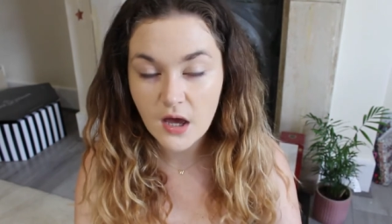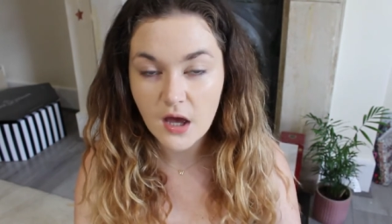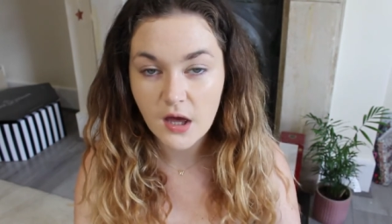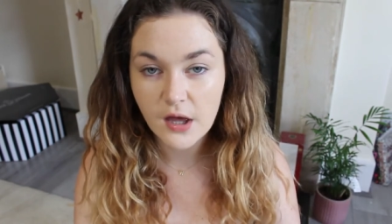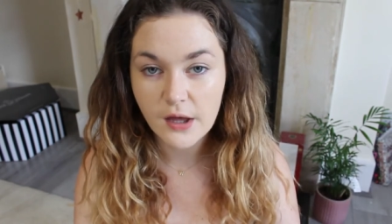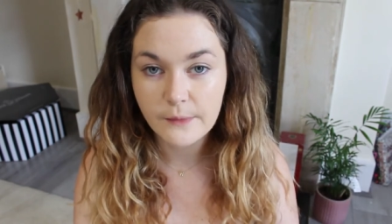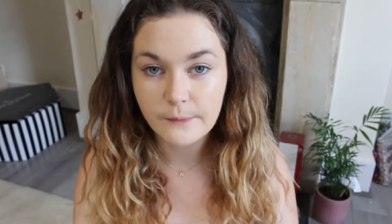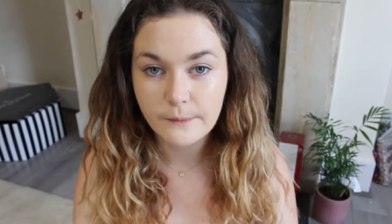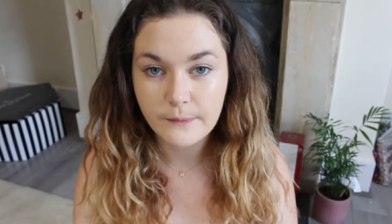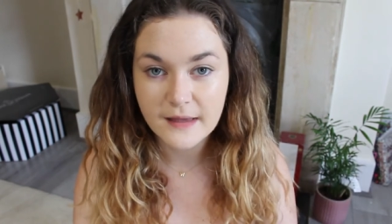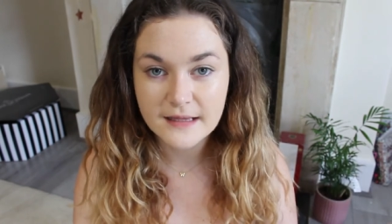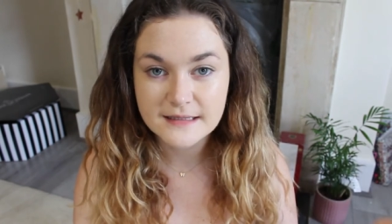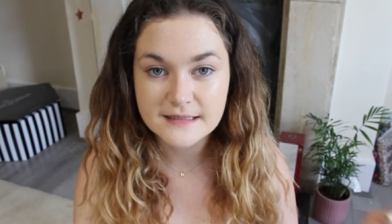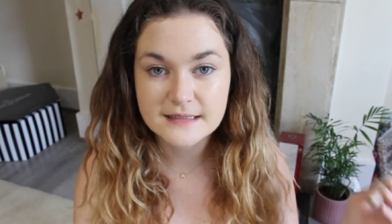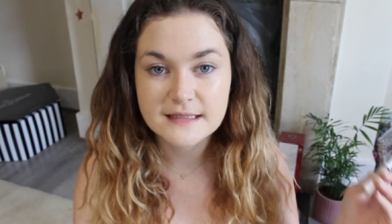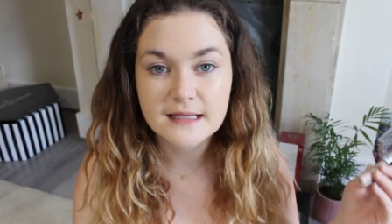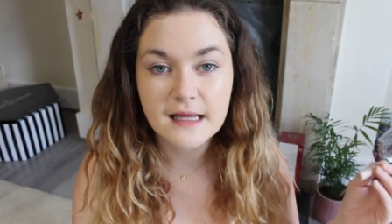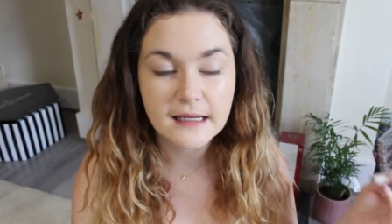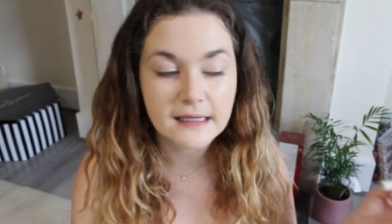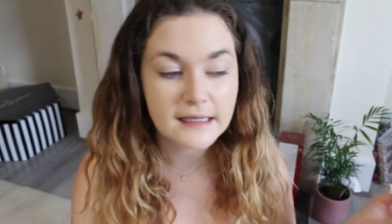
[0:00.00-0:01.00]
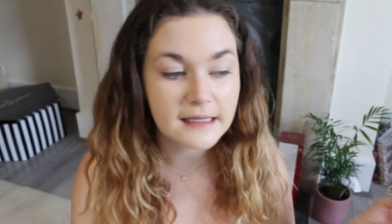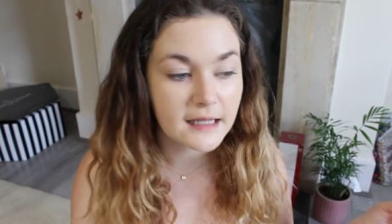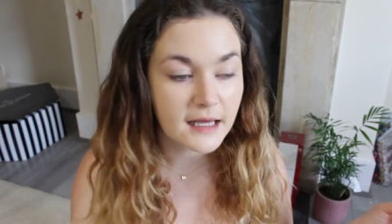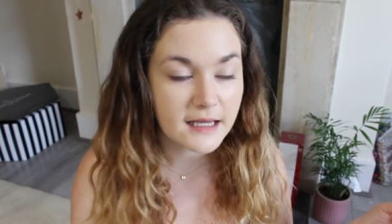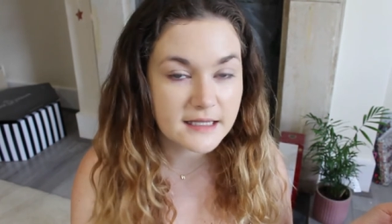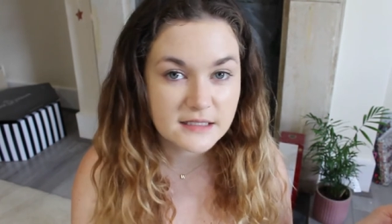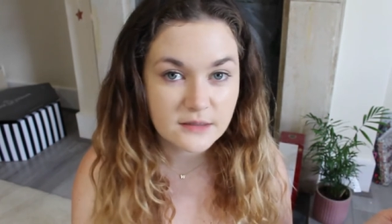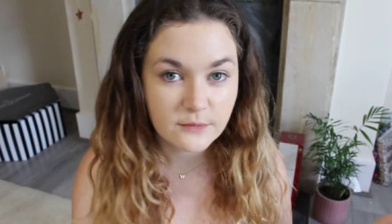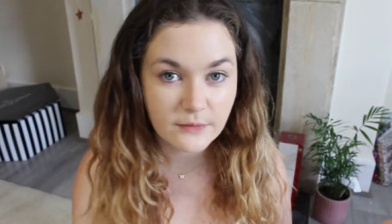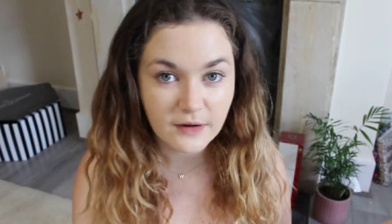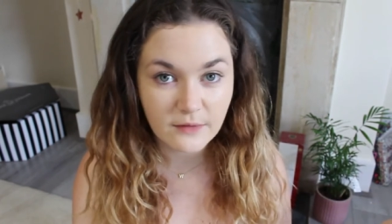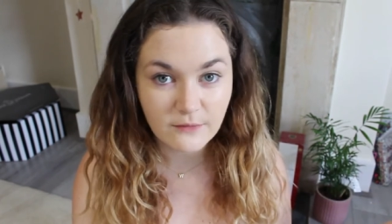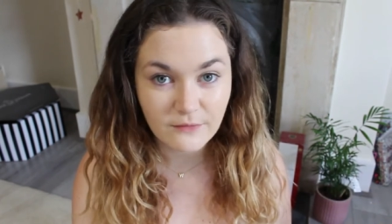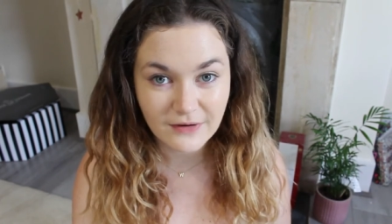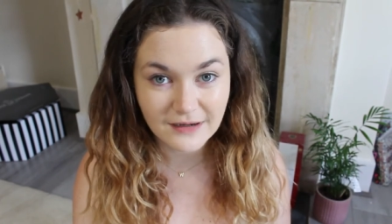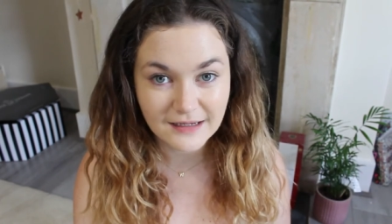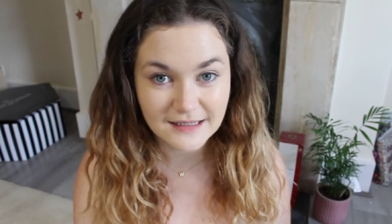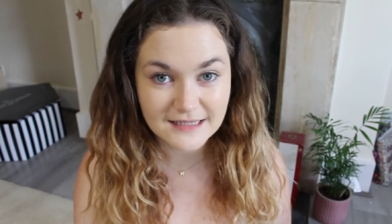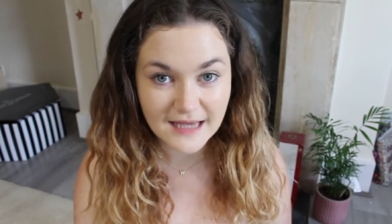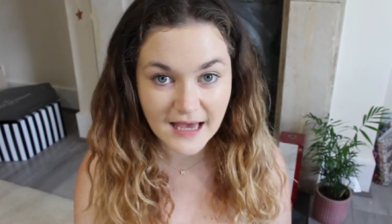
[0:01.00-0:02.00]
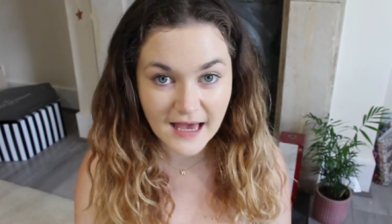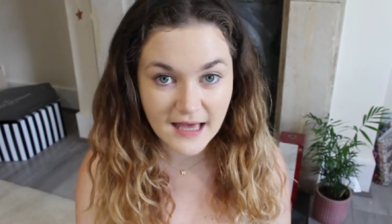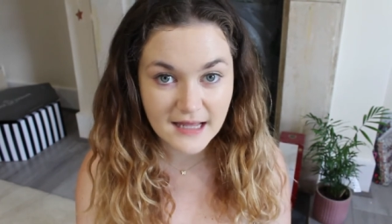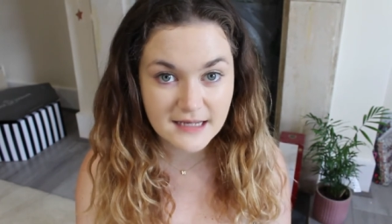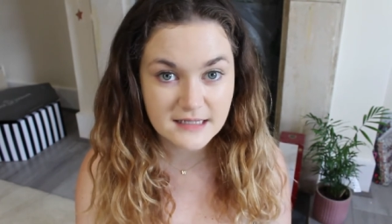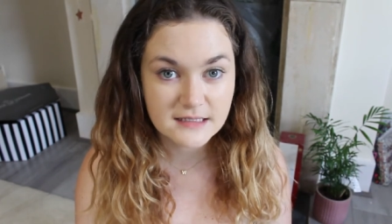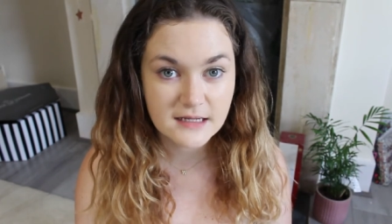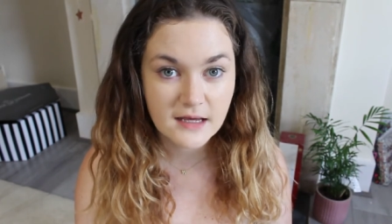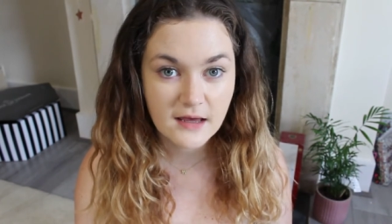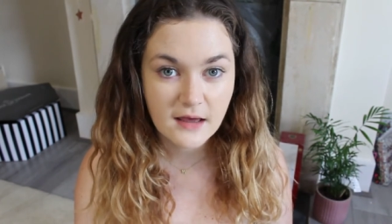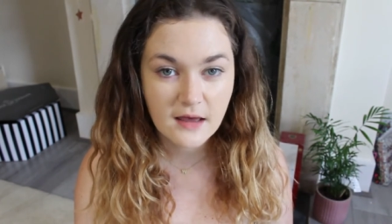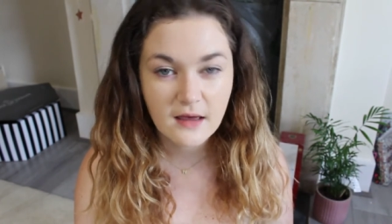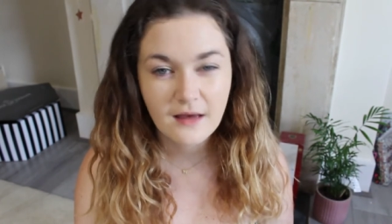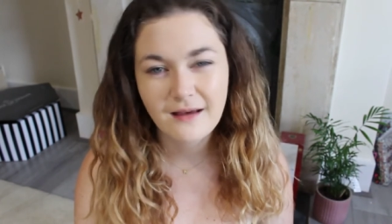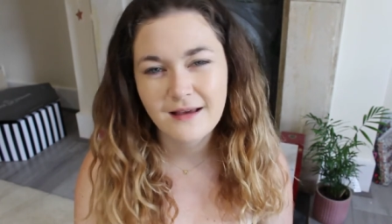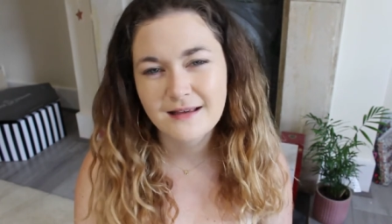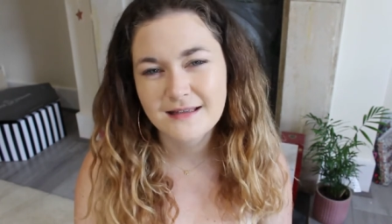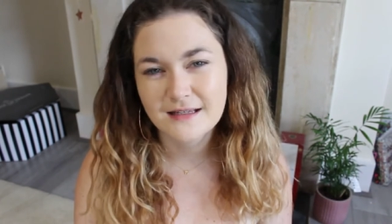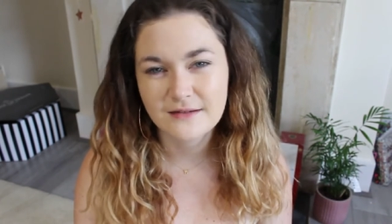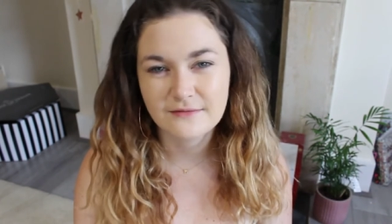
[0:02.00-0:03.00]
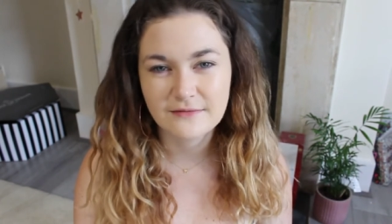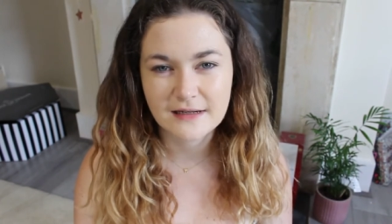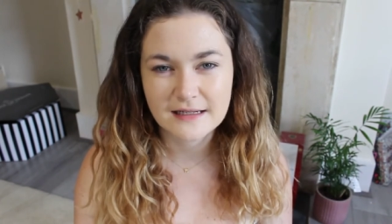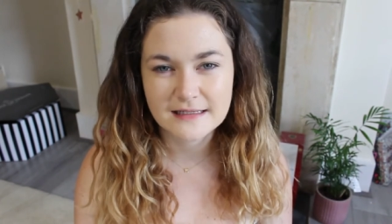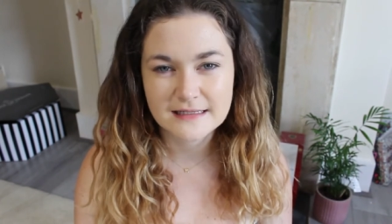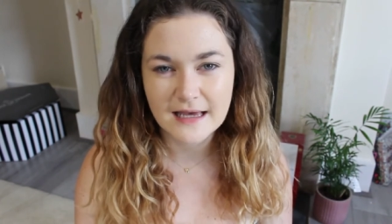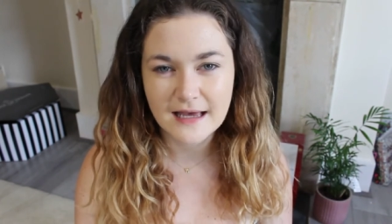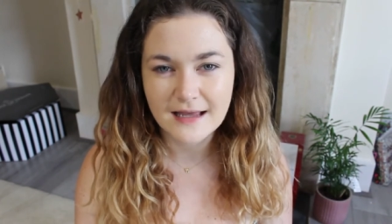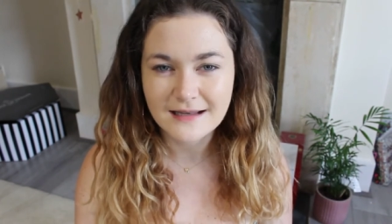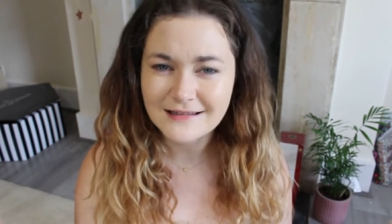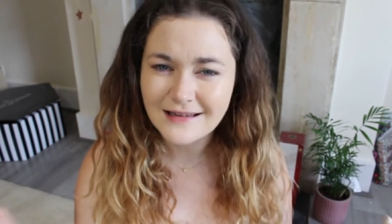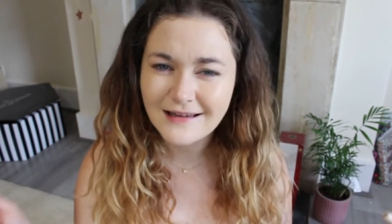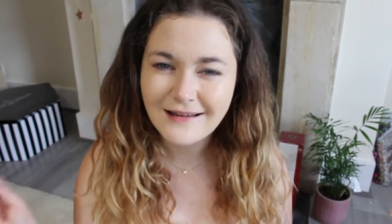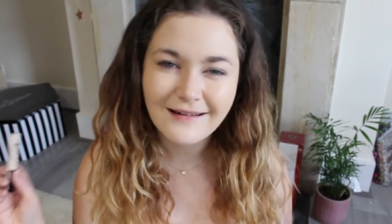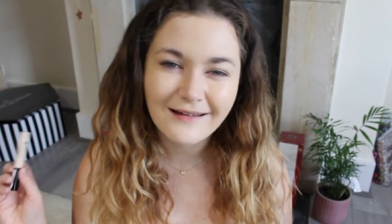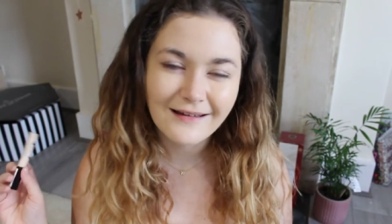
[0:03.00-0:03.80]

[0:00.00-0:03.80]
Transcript: Um, it's slightly lighter when I'm really tanned. I say really tanned.